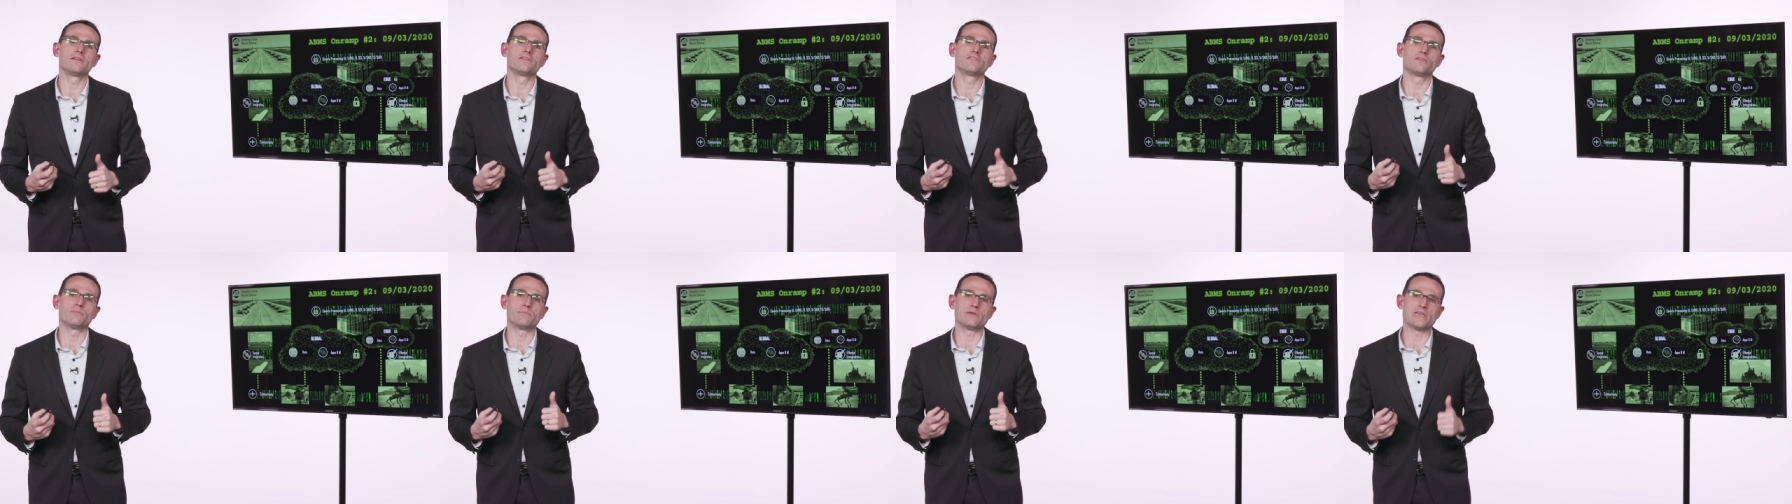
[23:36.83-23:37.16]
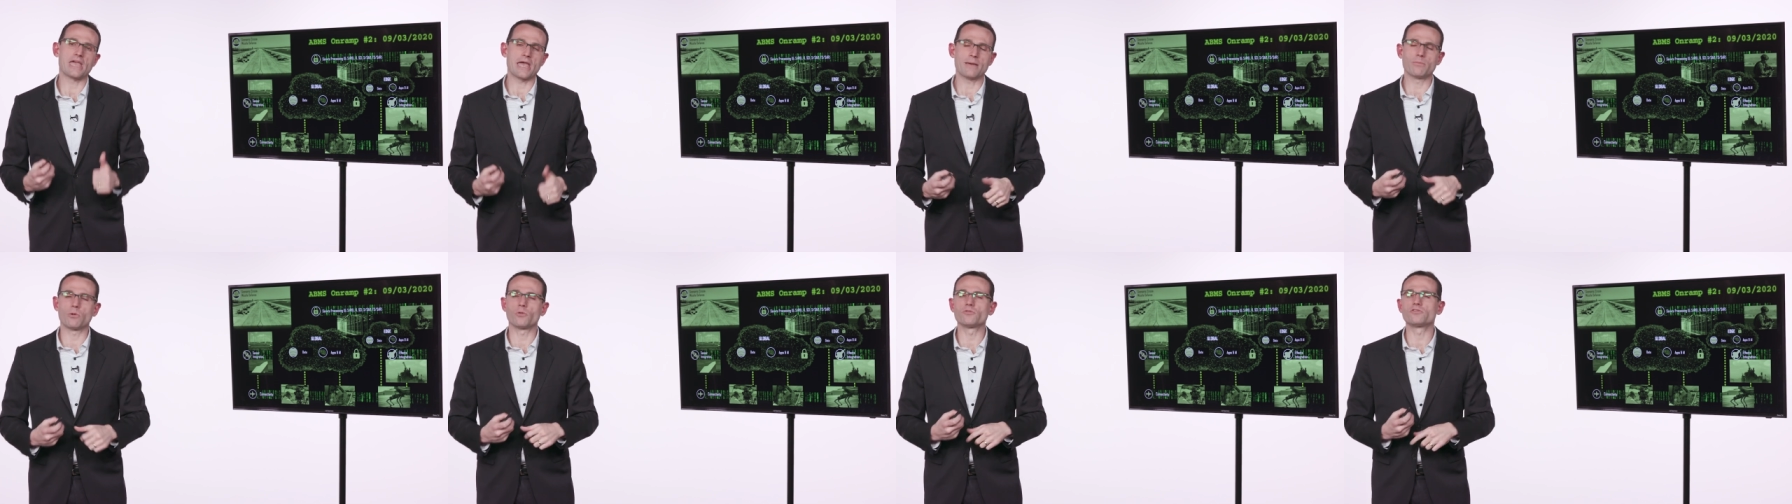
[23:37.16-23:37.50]
to
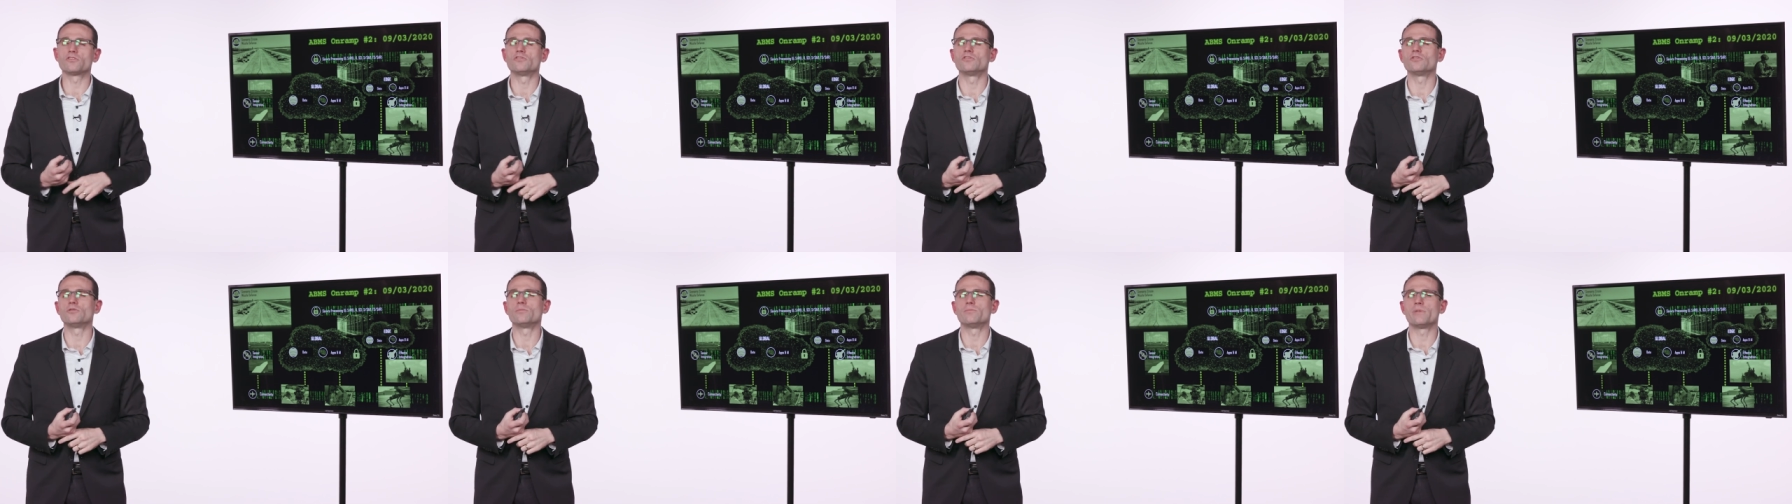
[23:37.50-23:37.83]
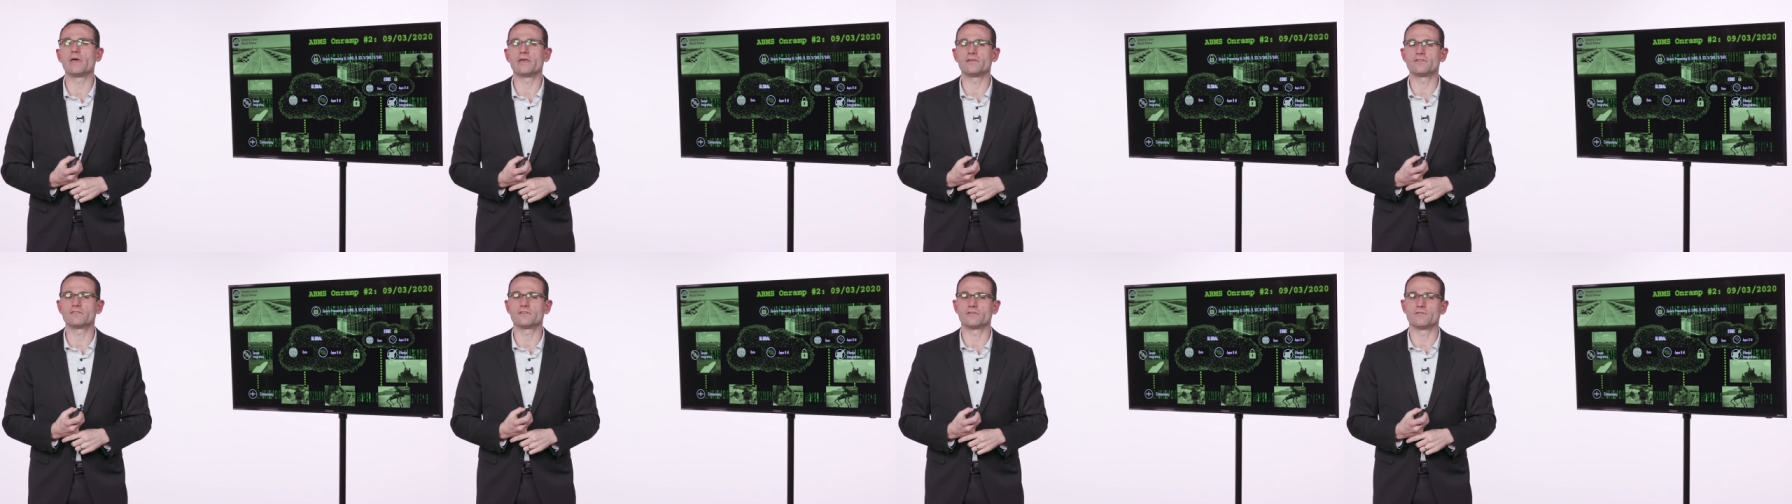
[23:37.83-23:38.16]
be able to do
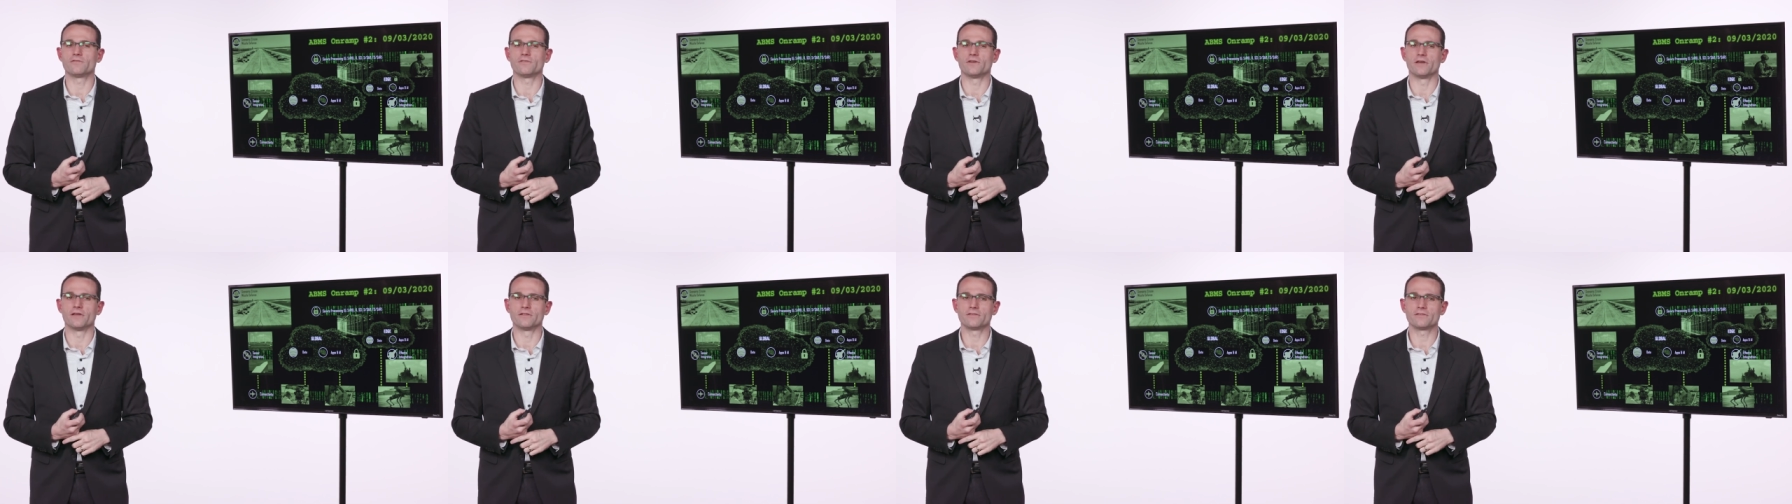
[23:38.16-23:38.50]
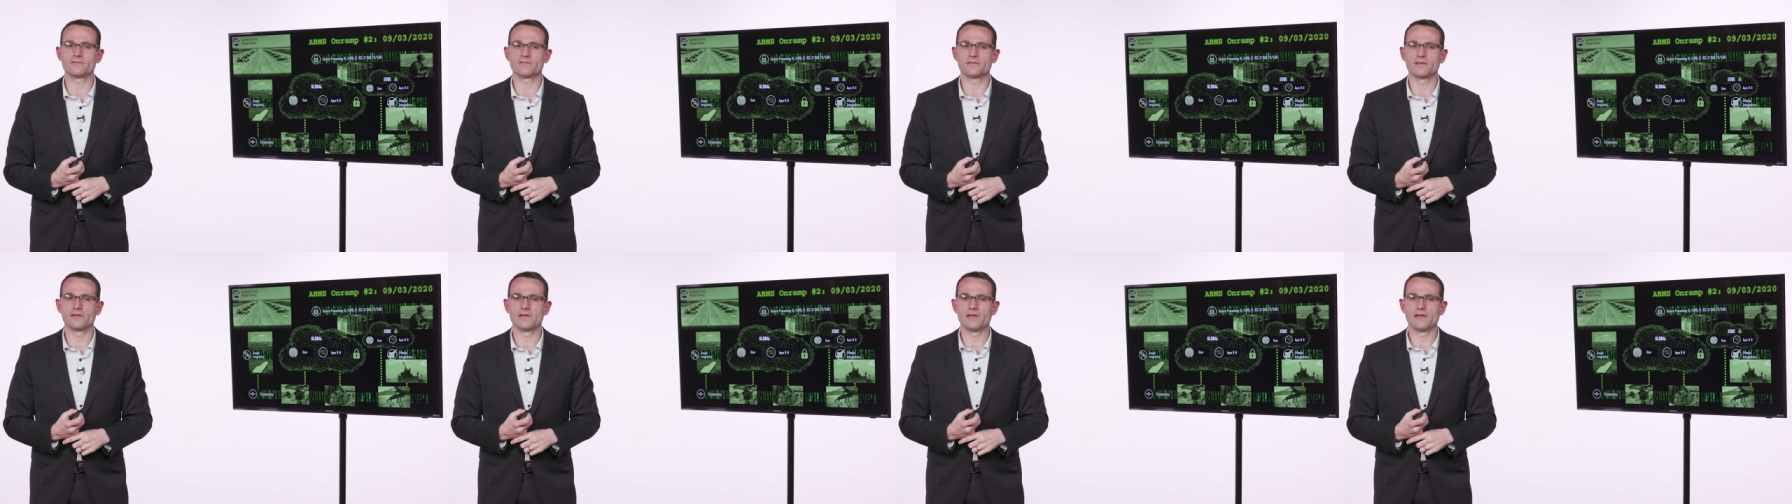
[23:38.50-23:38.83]
base
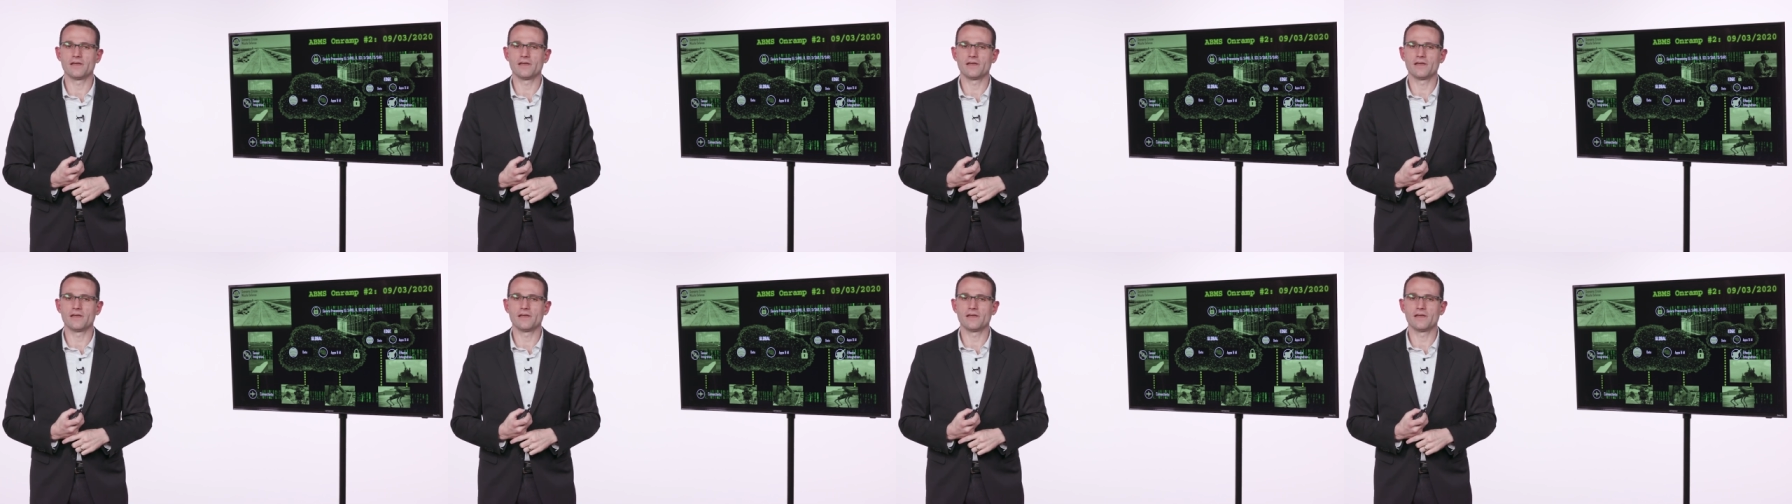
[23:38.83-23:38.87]
defense,